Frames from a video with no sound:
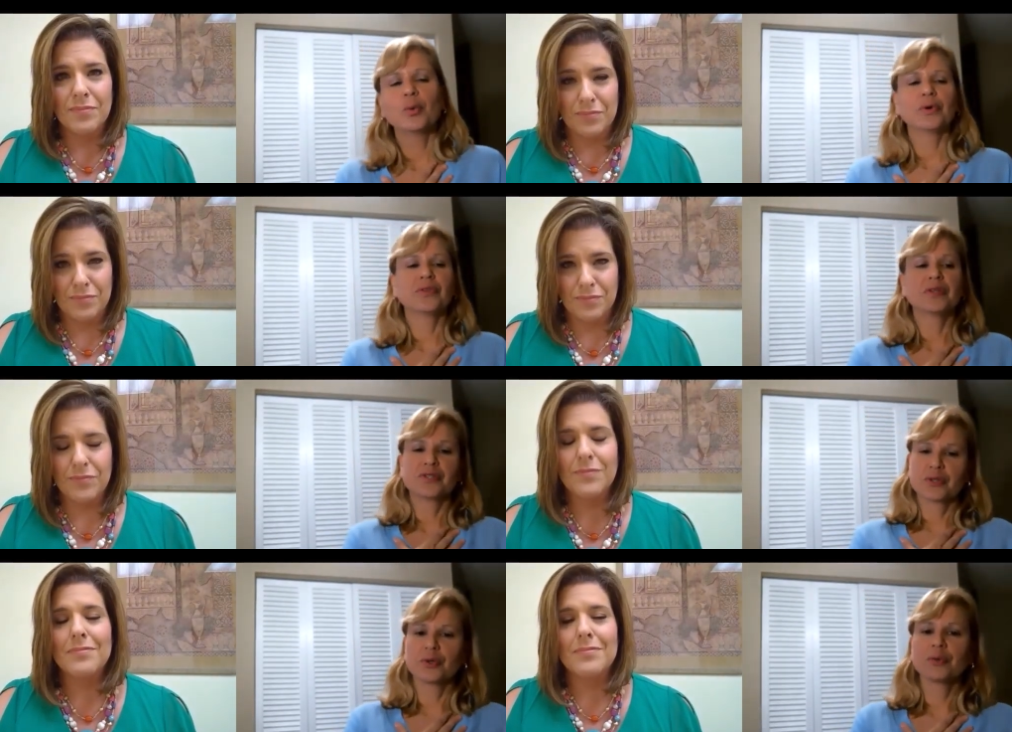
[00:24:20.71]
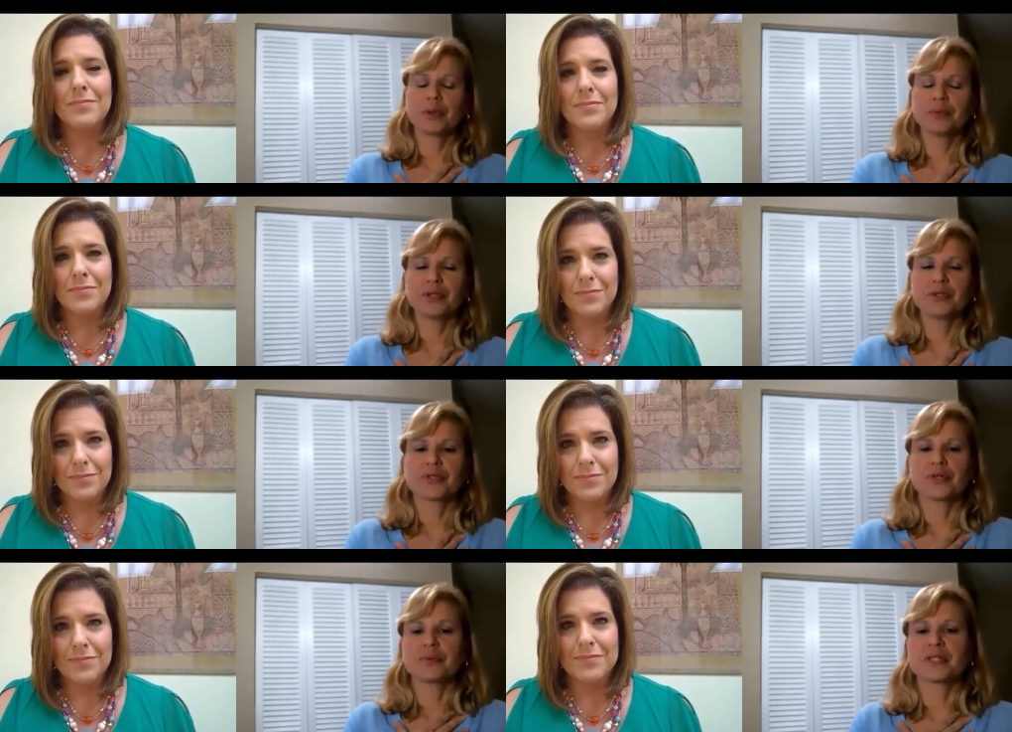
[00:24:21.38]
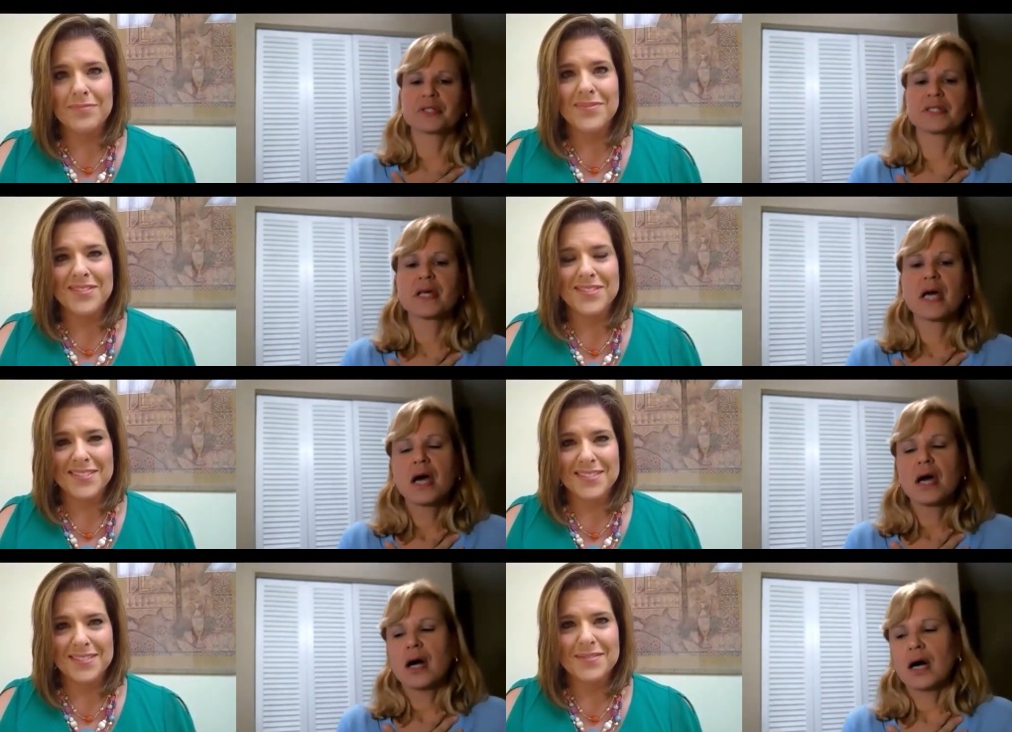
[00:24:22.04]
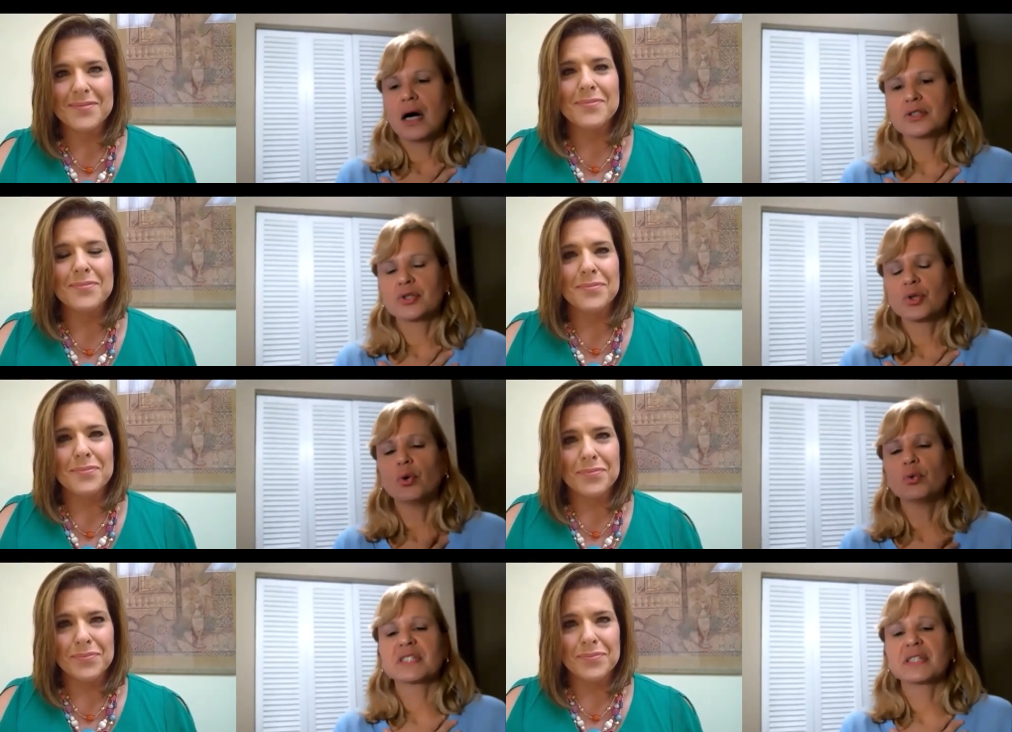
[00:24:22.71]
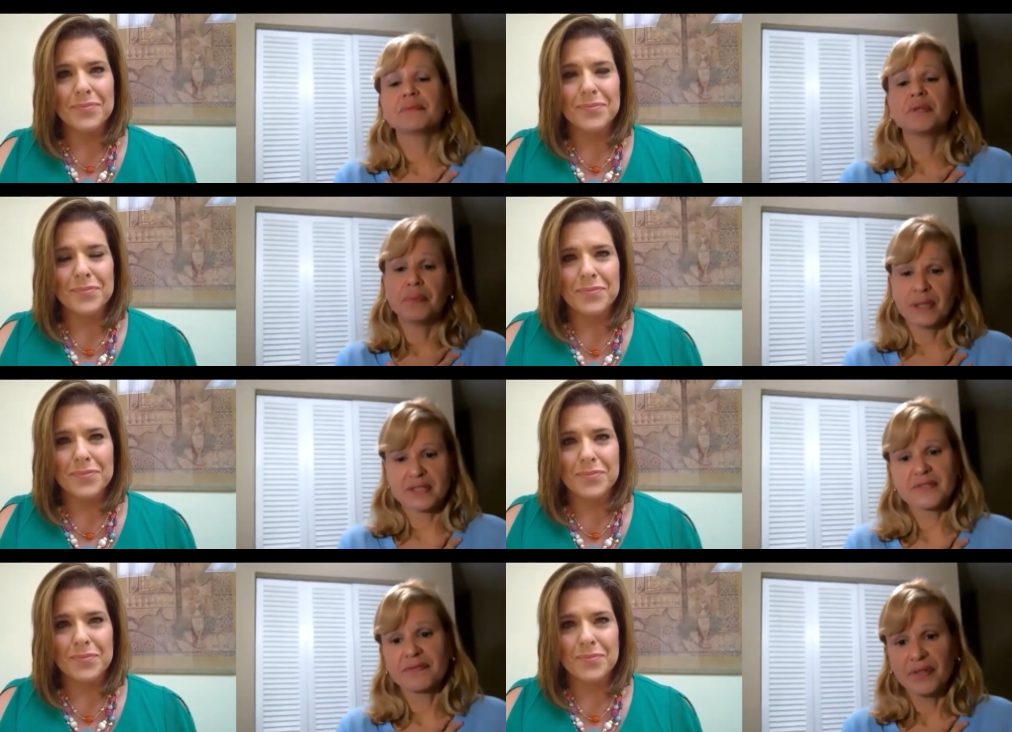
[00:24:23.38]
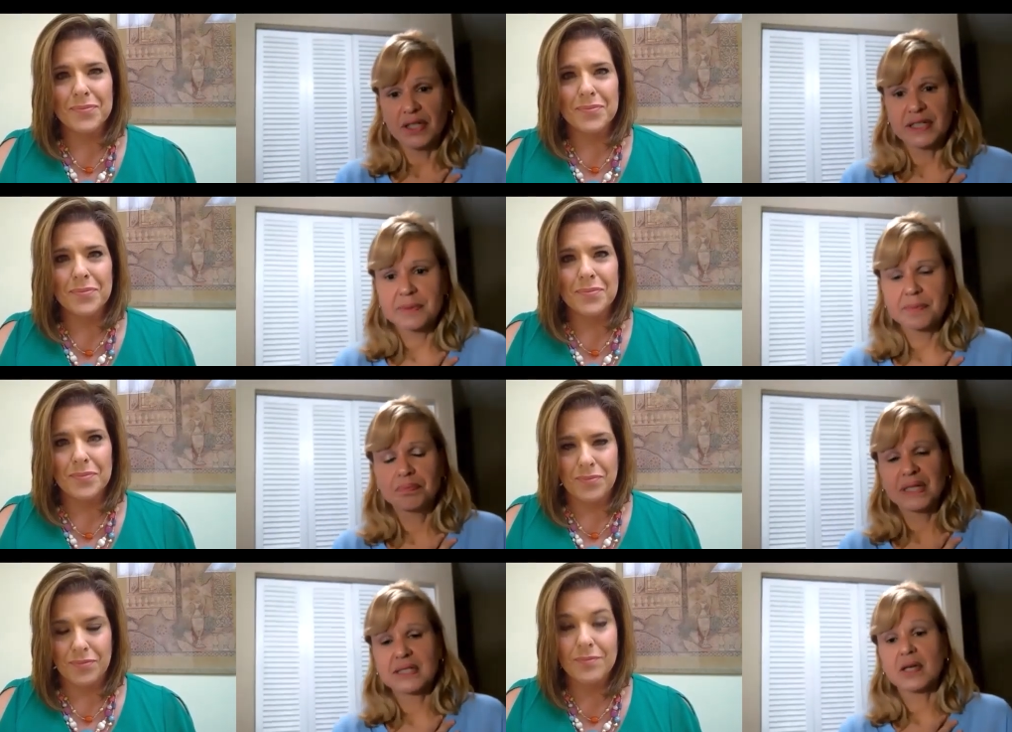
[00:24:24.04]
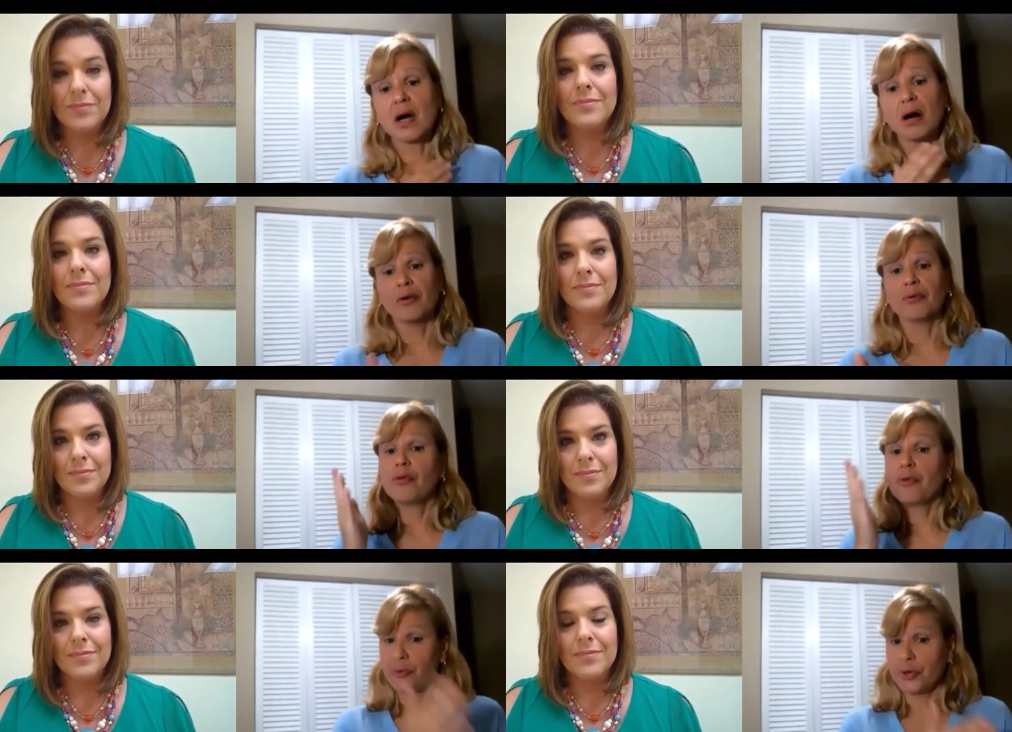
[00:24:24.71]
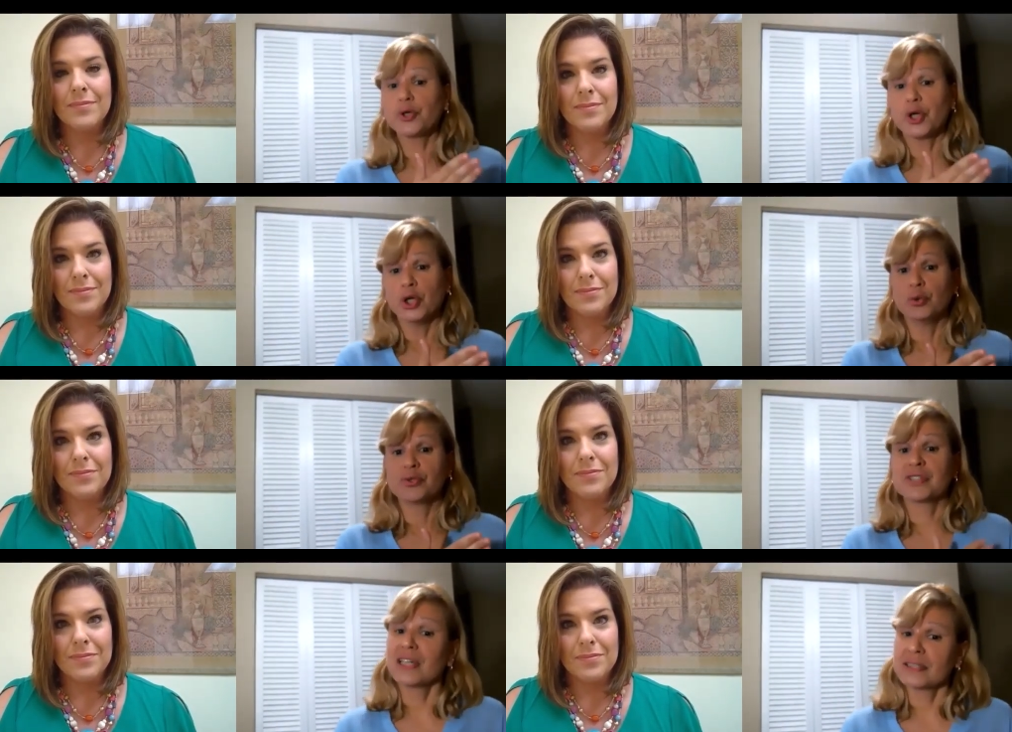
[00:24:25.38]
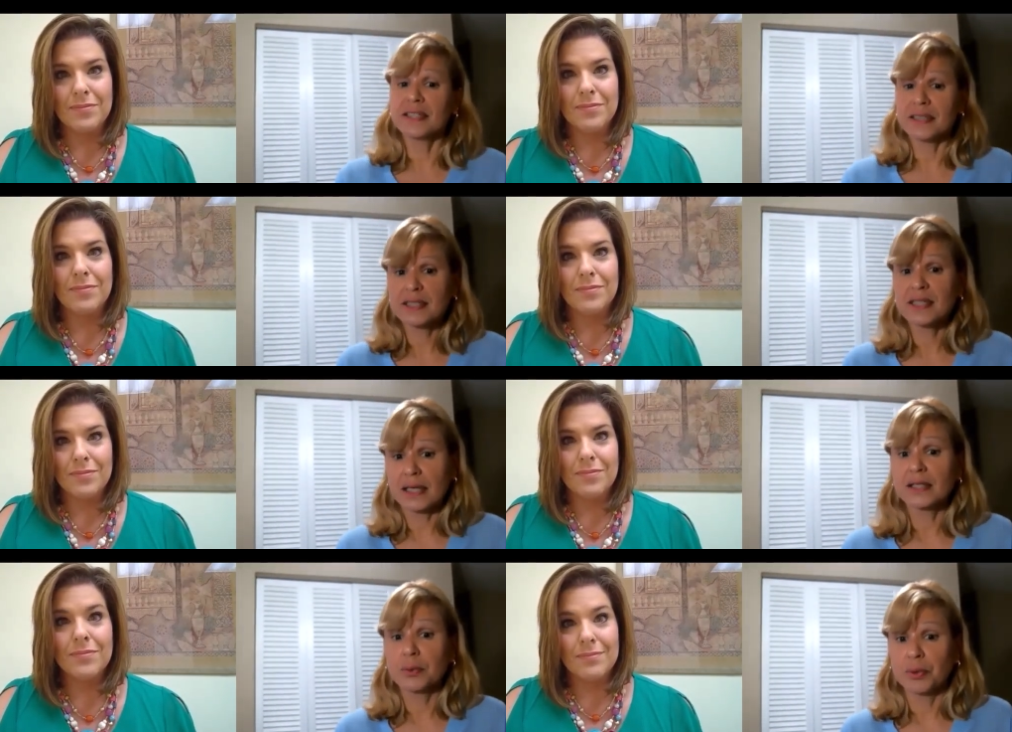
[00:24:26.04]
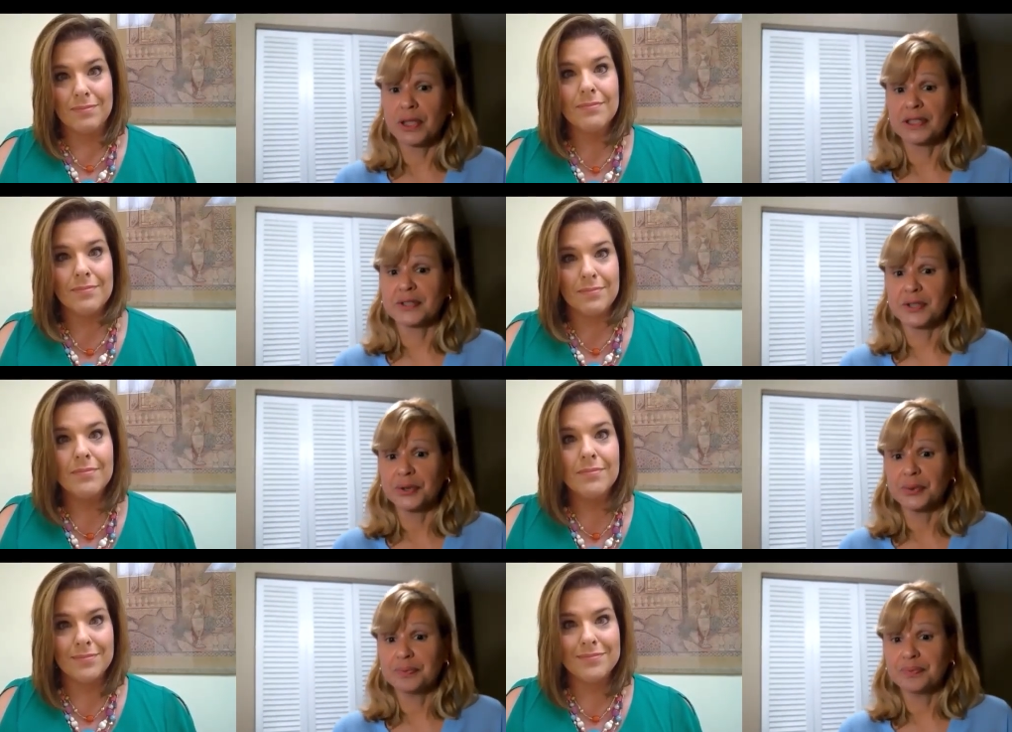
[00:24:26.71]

Speaker 1: with Internal Revenue Services uh, to always give the best advice based on their codes. And that's exactly what I do.